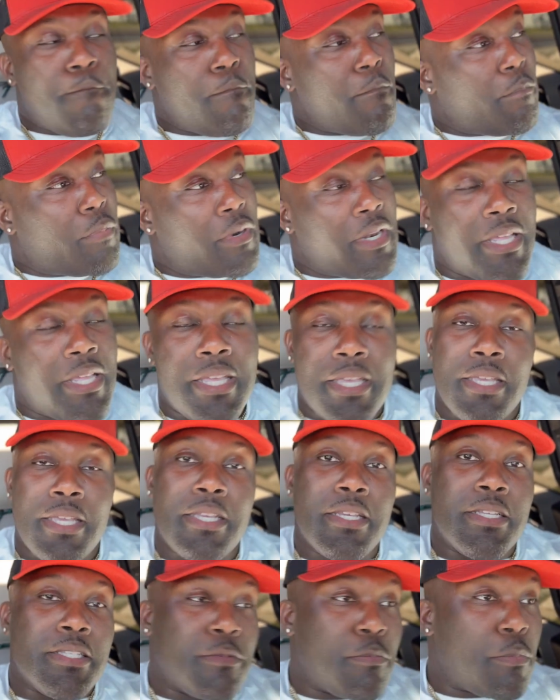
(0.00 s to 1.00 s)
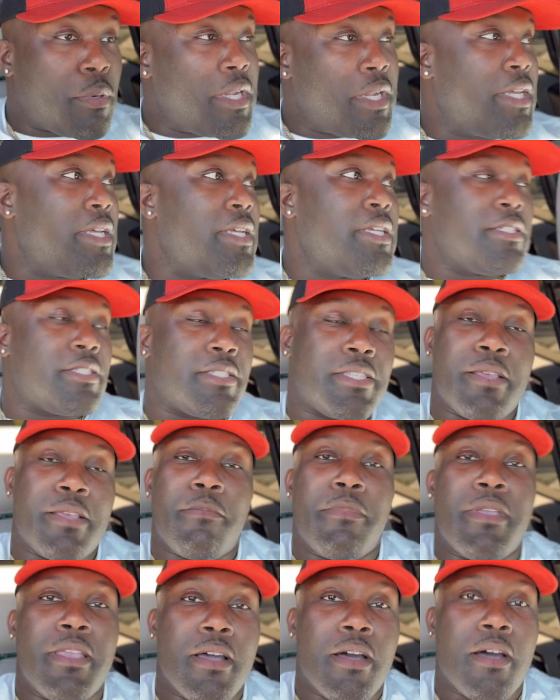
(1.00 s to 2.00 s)
please, please send
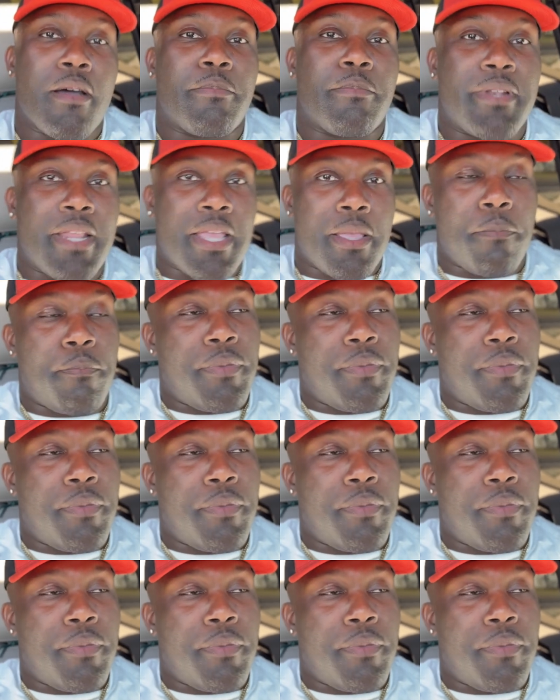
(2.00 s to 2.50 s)
me update